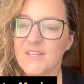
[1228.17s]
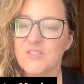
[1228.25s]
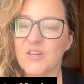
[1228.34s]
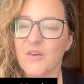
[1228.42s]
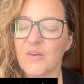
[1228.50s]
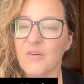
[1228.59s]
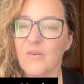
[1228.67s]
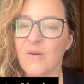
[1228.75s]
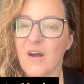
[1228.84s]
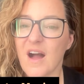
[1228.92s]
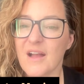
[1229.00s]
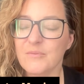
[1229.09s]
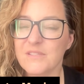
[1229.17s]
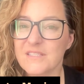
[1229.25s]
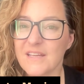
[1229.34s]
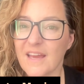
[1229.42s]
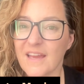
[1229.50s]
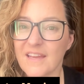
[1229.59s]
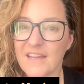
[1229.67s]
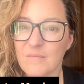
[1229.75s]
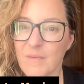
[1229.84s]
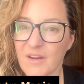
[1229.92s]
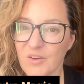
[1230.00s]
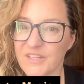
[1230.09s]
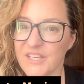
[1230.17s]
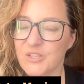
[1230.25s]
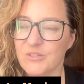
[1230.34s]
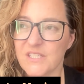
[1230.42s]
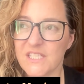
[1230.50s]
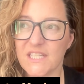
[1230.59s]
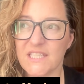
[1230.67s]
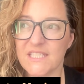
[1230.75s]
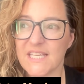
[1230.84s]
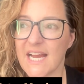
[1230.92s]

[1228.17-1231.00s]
So I will say in my early cruises,